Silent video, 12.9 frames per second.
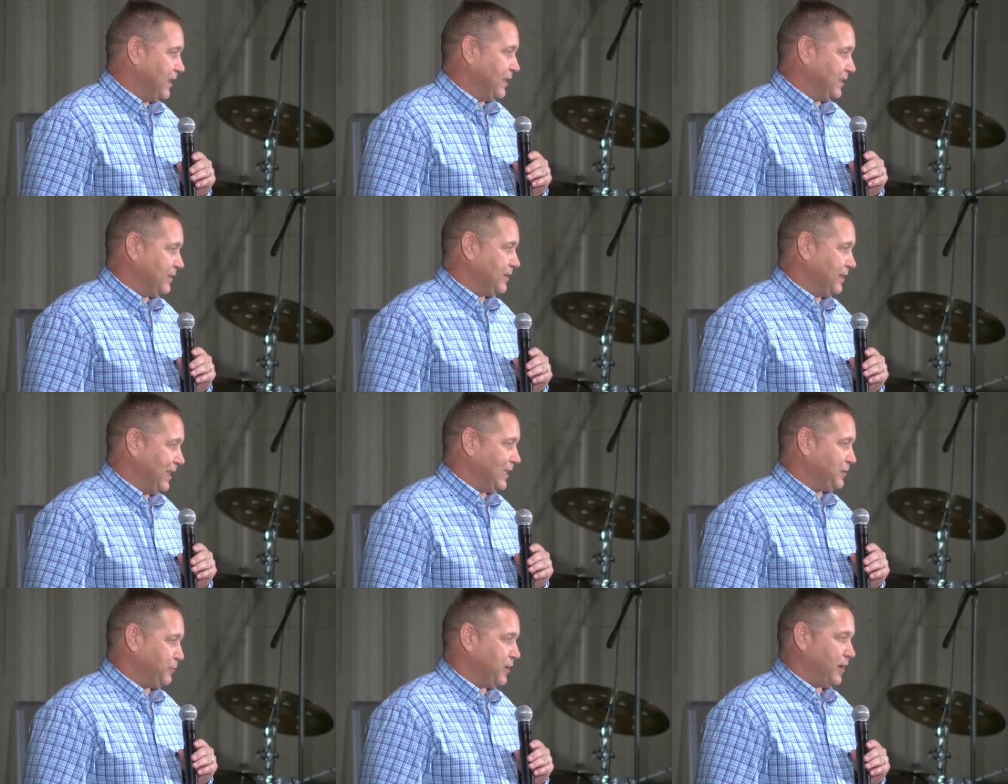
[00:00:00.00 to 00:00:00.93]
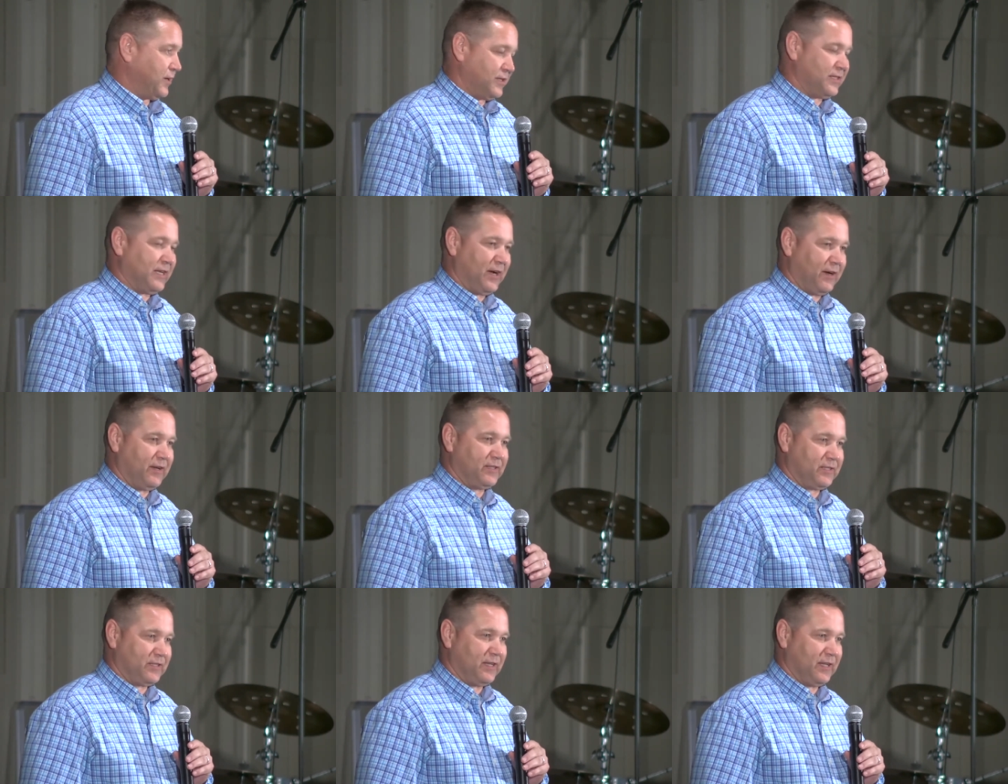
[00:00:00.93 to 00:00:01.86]
And that's what our desire
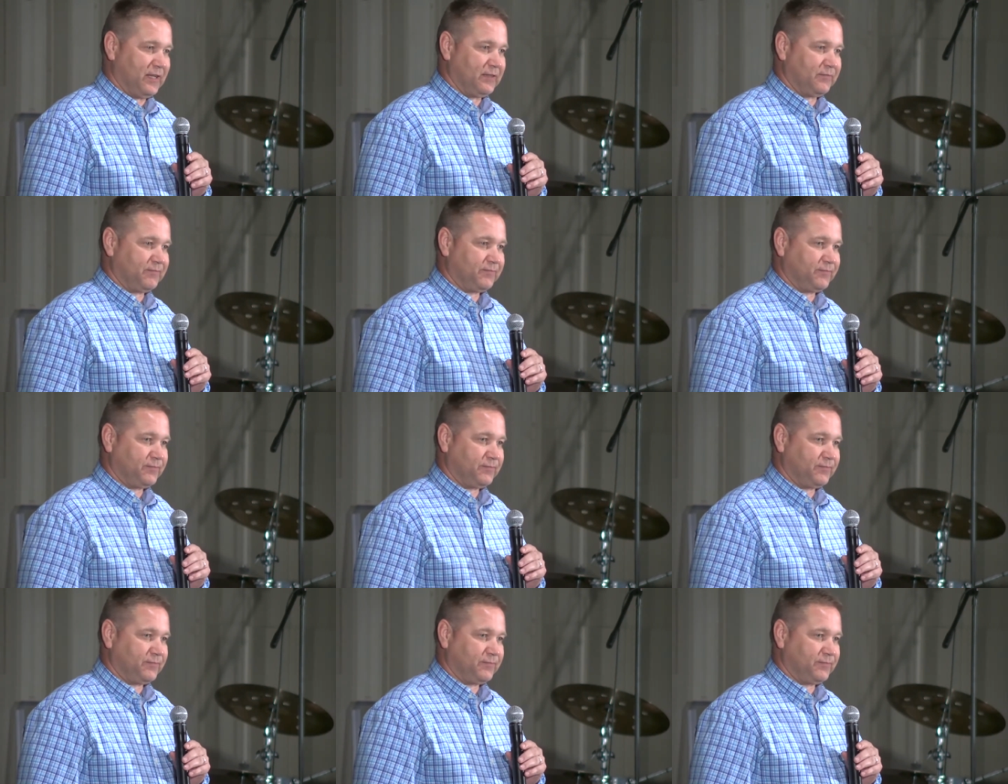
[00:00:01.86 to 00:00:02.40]
is tonight.